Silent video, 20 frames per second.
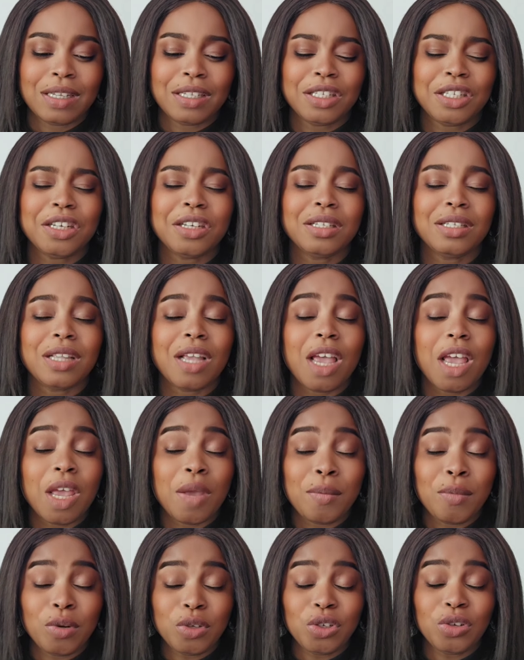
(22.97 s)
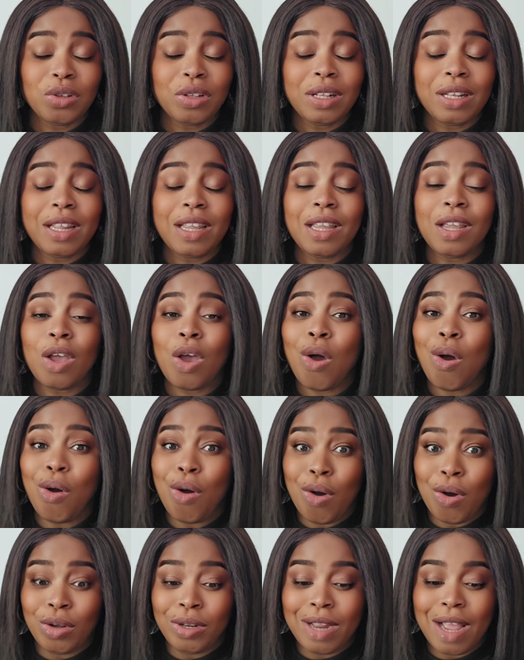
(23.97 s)
She's emotionally
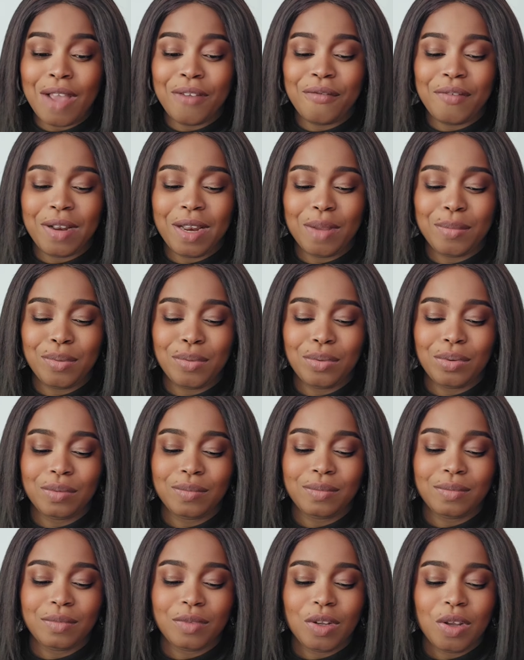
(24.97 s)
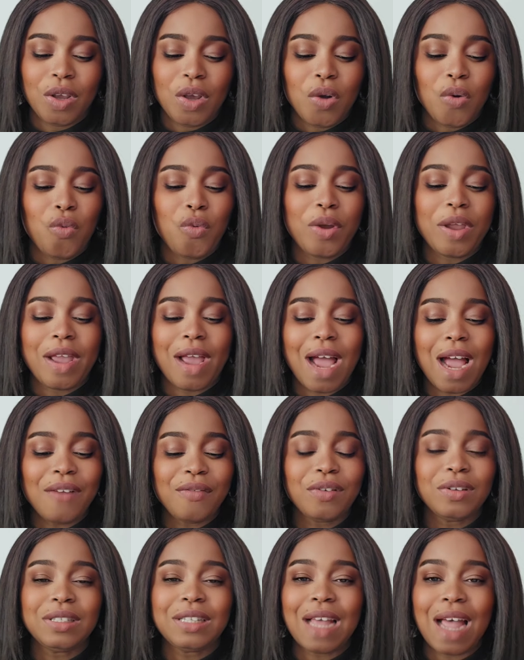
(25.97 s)
unavailable. We
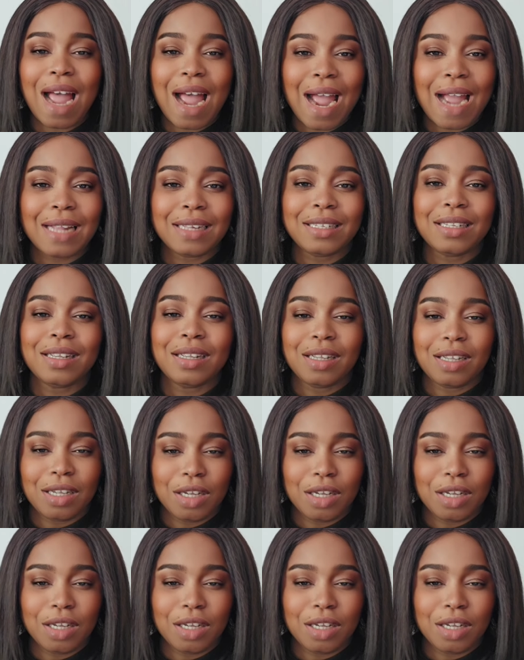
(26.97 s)
haven't had,